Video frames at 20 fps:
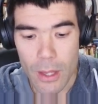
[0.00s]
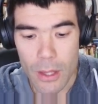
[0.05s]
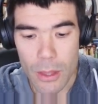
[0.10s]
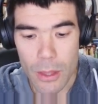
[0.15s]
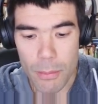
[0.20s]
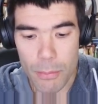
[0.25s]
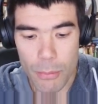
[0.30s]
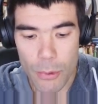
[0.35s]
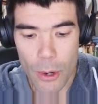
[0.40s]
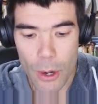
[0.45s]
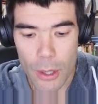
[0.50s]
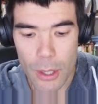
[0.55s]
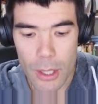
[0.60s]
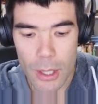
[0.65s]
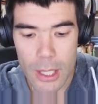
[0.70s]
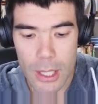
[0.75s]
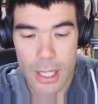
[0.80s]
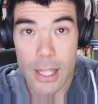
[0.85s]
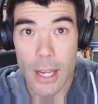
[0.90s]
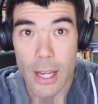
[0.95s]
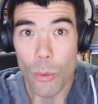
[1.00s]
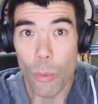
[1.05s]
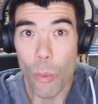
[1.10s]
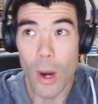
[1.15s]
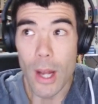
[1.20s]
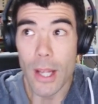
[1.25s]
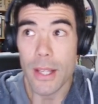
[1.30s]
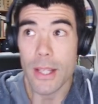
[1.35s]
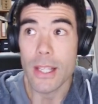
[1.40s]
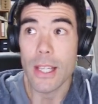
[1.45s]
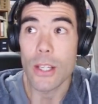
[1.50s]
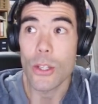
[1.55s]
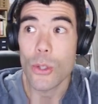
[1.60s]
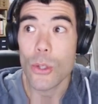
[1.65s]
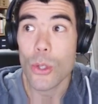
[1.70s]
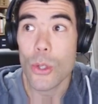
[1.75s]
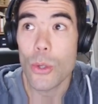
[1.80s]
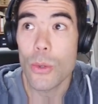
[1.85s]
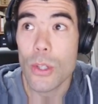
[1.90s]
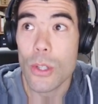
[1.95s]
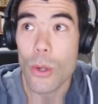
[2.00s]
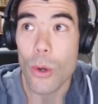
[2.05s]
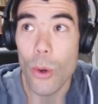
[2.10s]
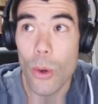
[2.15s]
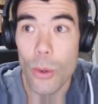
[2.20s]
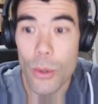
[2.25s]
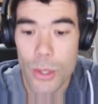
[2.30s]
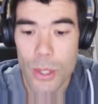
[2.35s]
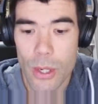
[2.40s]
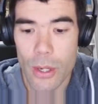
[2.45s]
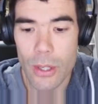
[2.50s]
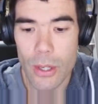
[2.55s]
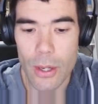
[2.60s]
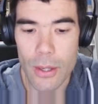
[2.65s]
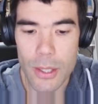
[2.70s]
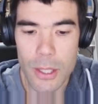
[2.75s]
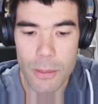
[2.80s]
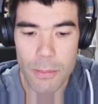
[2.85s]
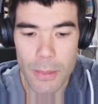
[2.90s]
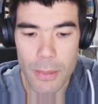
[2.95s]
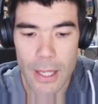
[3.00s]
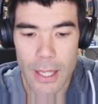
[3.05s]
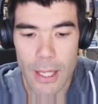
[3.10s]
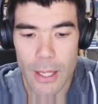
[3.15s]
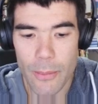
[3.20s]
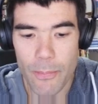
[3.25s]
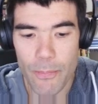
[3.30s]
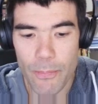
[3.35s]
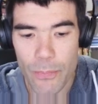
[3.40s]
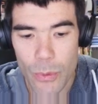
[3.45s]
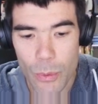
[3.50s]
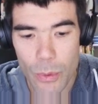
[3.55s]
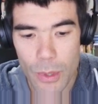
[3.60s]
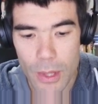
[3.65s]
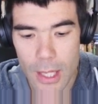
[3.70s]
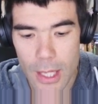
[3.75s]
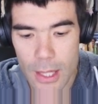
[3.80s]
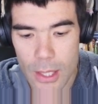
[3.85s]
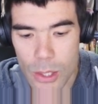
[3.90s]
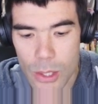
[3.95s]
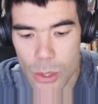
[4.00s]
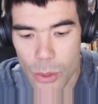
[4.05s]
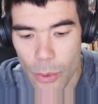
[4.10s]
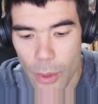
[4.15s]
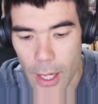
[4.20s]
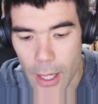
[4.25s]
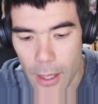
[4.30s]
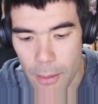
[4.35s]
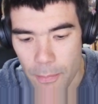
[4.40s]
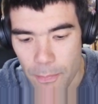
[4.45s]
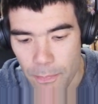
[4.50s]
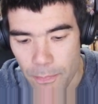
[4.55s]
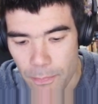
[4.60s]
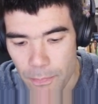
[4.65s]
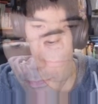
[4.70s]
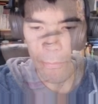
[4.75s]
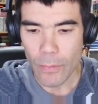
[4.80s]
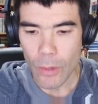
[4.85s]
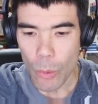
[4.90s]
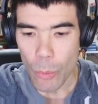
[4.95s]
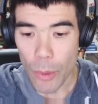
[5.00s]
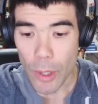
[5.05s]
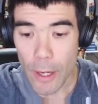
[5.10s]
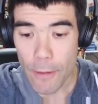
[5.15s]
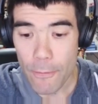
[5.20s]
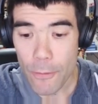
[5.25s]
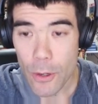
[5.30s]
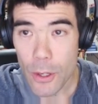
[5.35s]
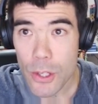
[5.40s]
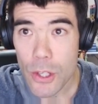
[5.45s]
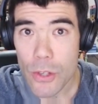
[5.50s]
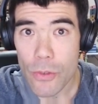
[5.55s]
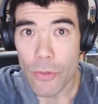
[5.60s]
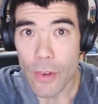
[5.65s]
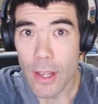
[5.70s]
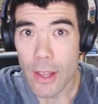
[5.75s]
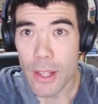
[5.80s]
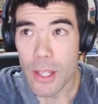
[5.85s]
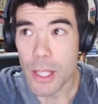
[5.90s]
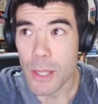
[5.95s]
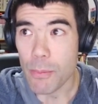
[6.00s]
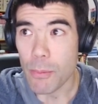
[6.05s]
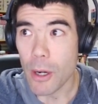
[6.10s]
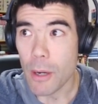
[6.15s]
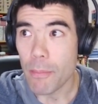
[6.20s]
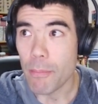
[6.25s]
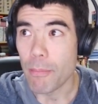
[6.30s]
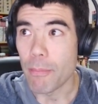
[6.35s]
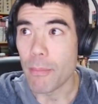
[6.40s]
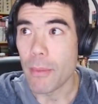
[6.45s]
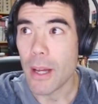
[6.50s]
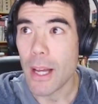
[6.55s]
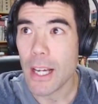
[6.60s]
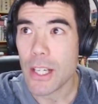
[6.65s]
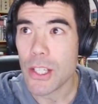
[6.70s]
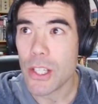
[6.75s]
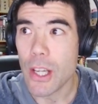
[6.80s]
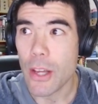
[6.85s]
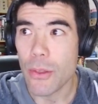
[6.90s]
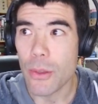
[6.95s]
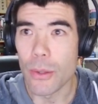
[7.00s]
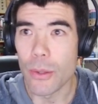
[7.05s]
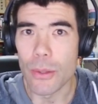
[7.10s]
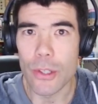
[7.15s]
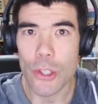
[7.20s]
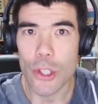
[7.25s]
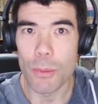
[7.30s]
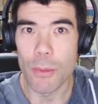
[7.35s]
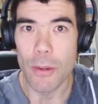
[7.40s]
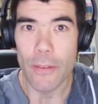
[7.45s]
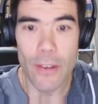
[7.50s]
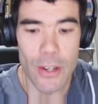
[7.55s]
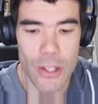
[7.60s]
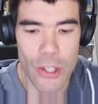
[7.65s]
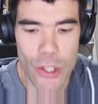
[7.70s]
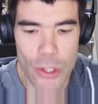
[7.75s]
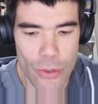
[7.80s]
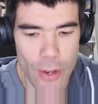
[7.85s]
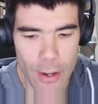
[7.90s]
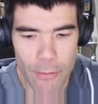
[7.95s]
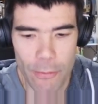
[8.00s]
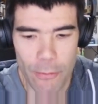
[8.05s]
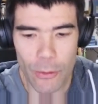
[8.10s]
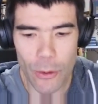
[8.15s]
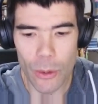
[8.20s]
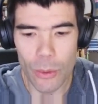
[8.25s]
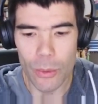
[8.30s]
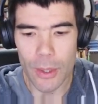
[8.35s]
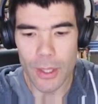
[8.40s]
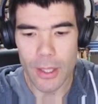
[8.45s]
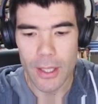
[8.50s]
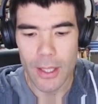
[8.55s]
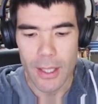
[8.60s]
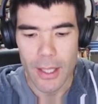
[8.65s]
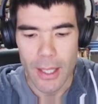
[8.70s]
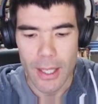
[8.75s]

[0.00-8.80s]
the product z1, z2 is also going to be within the square. When I first read this problem, actually I thought it should be very straightforward.